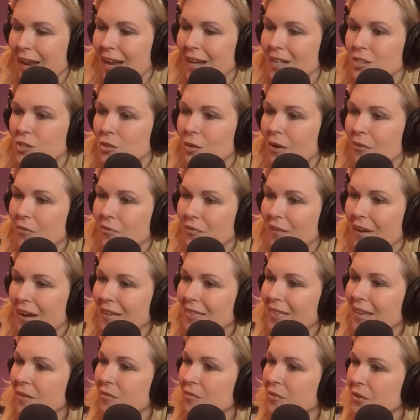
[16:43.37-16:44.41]
And so I
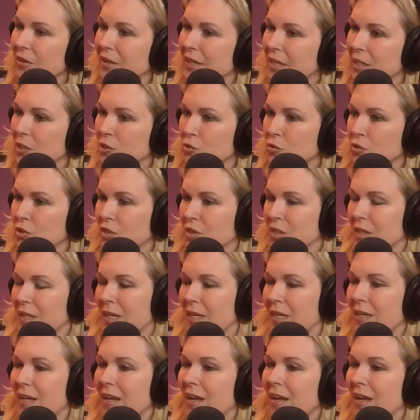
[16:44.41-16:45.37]
find that very interesting